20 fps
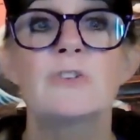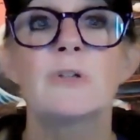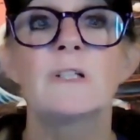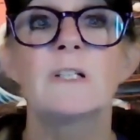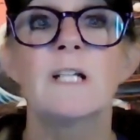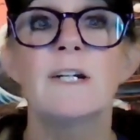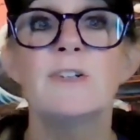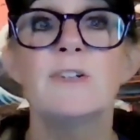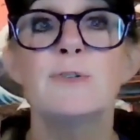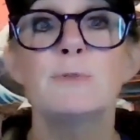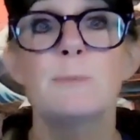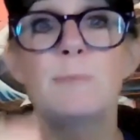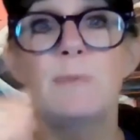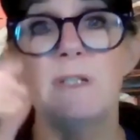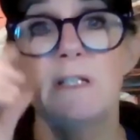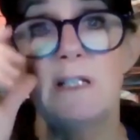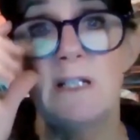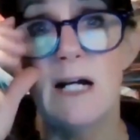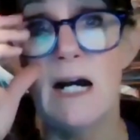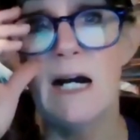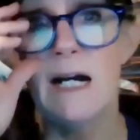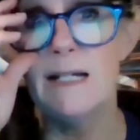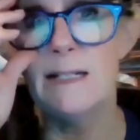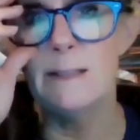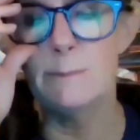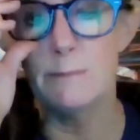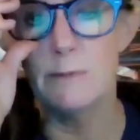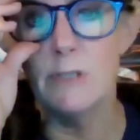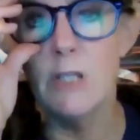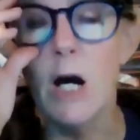So I'd like to repeat, I
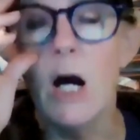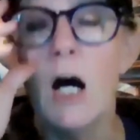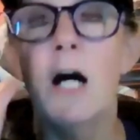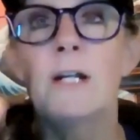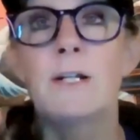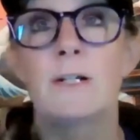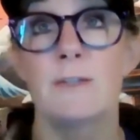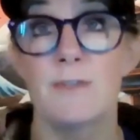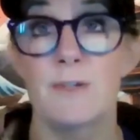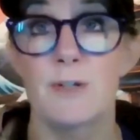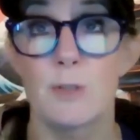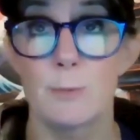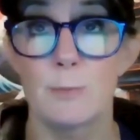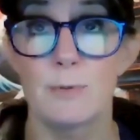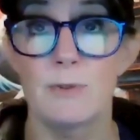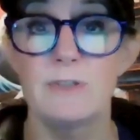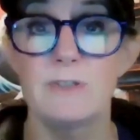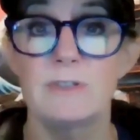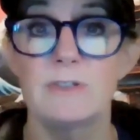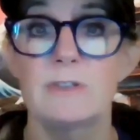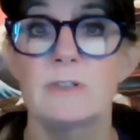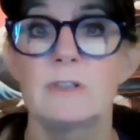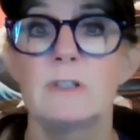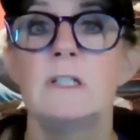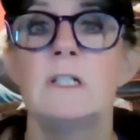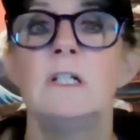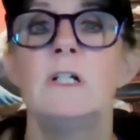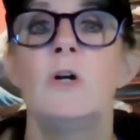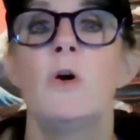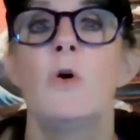am not a therapist
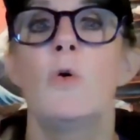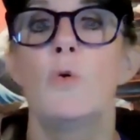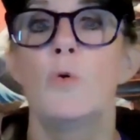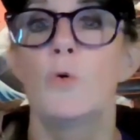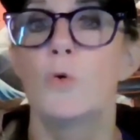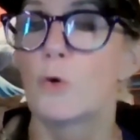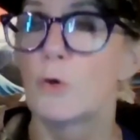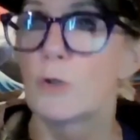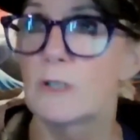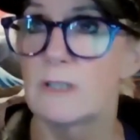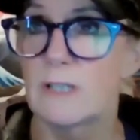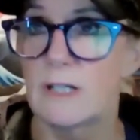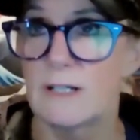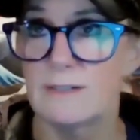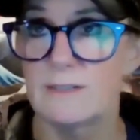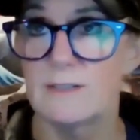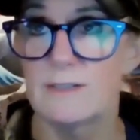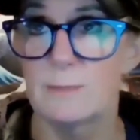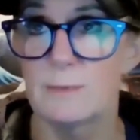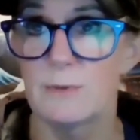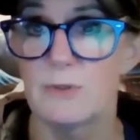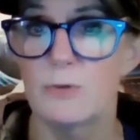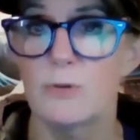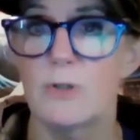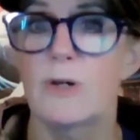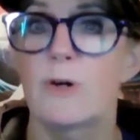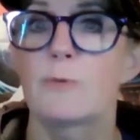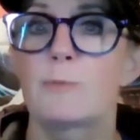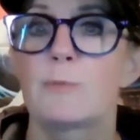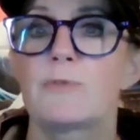or a licensed mental
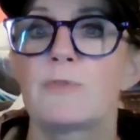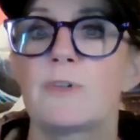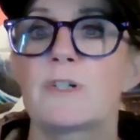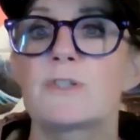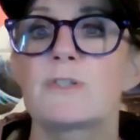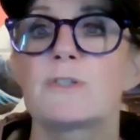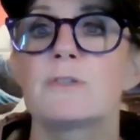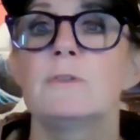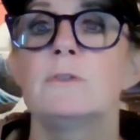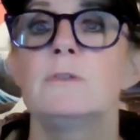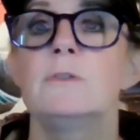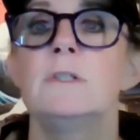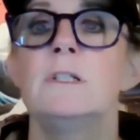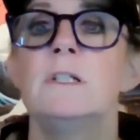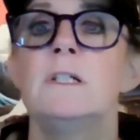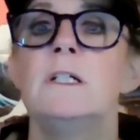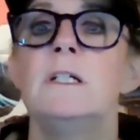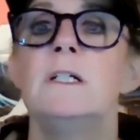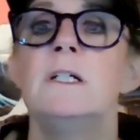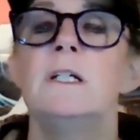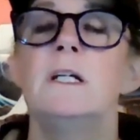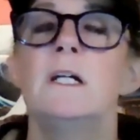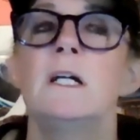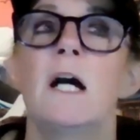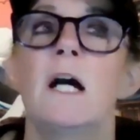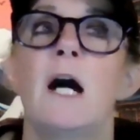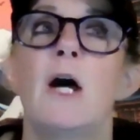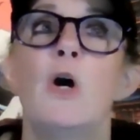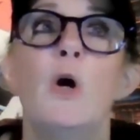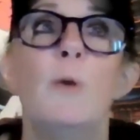health professional.
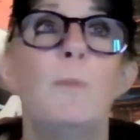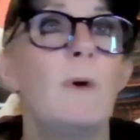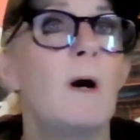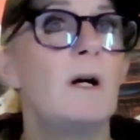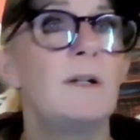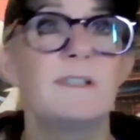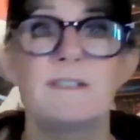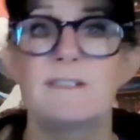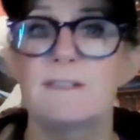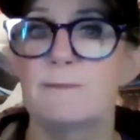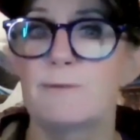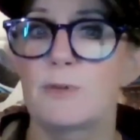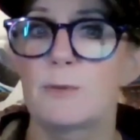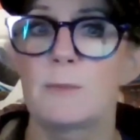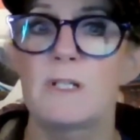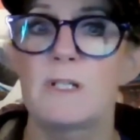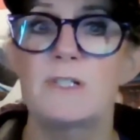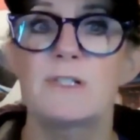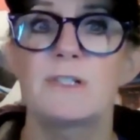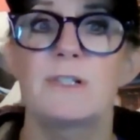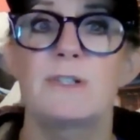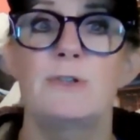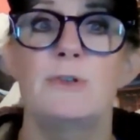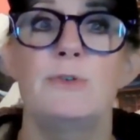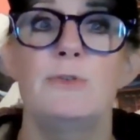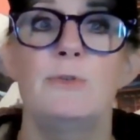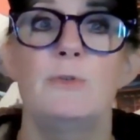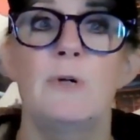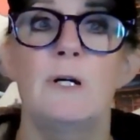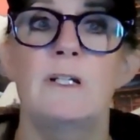I hope all this information that
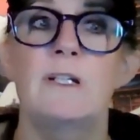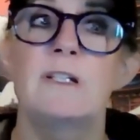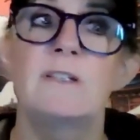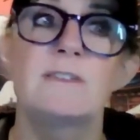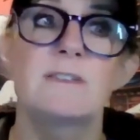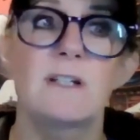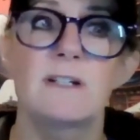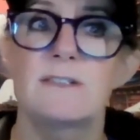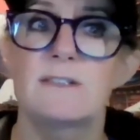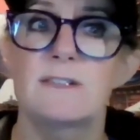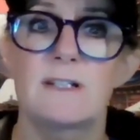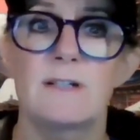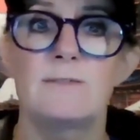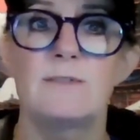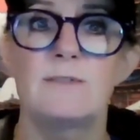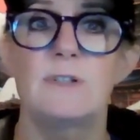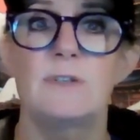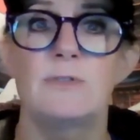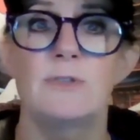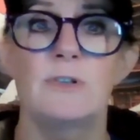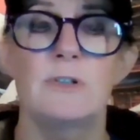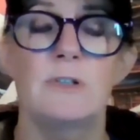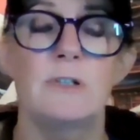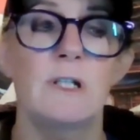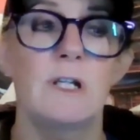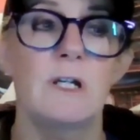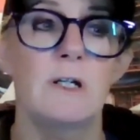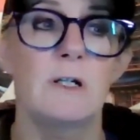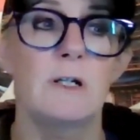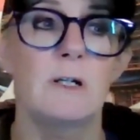you and insights that I've
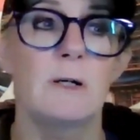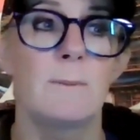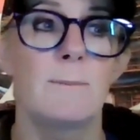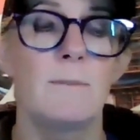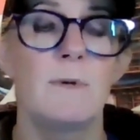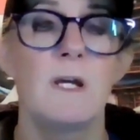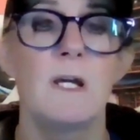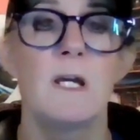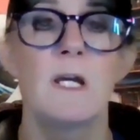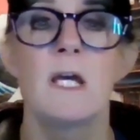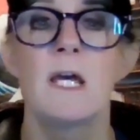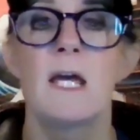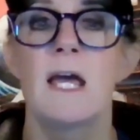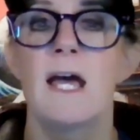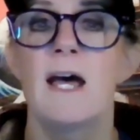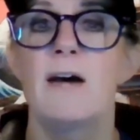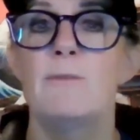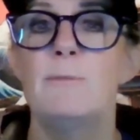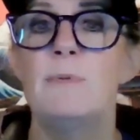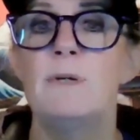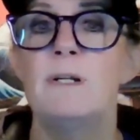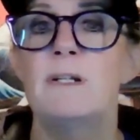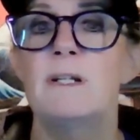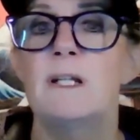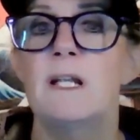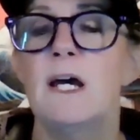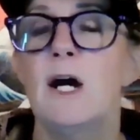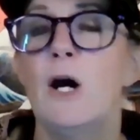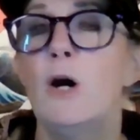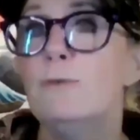given have
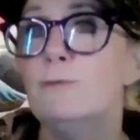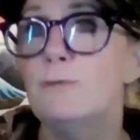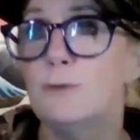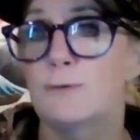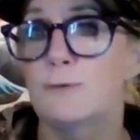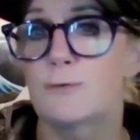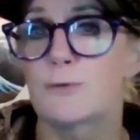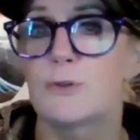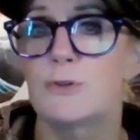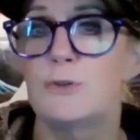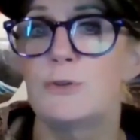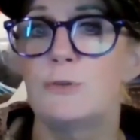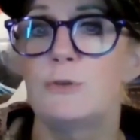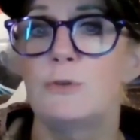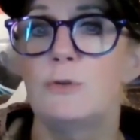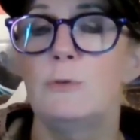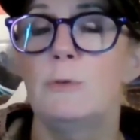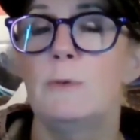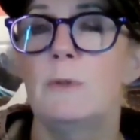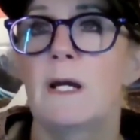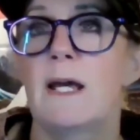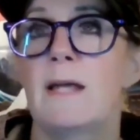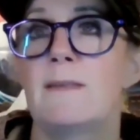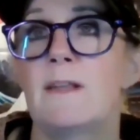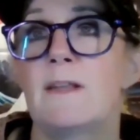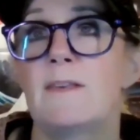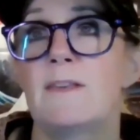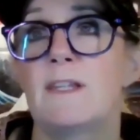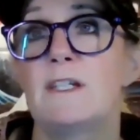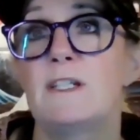been helpful for you
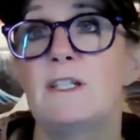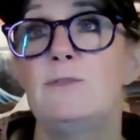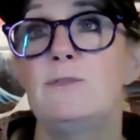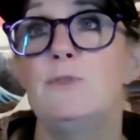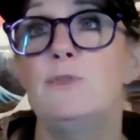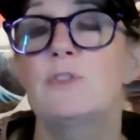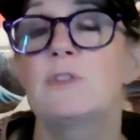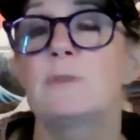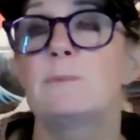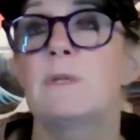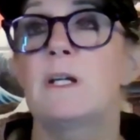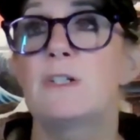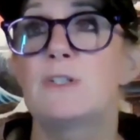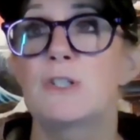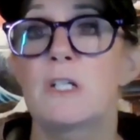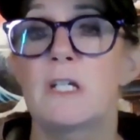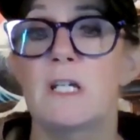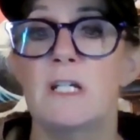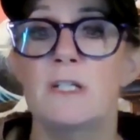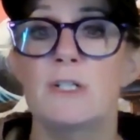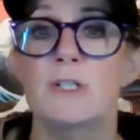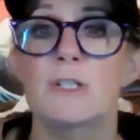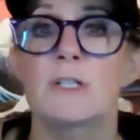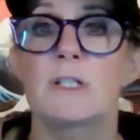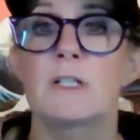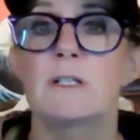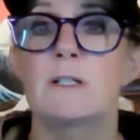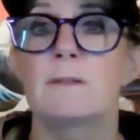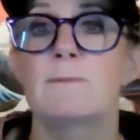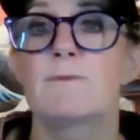and that they give you some
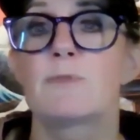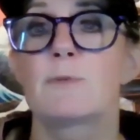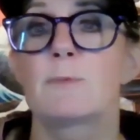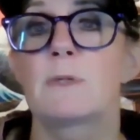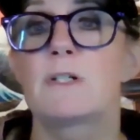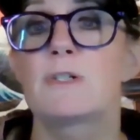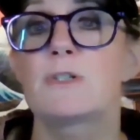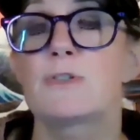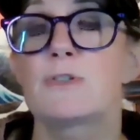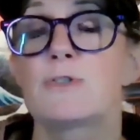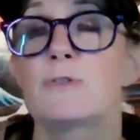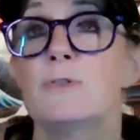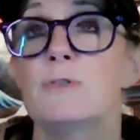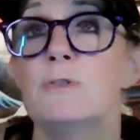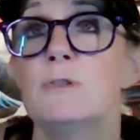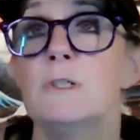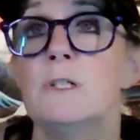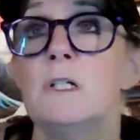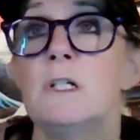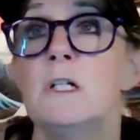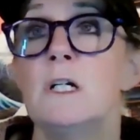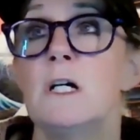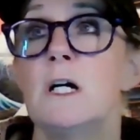education and informational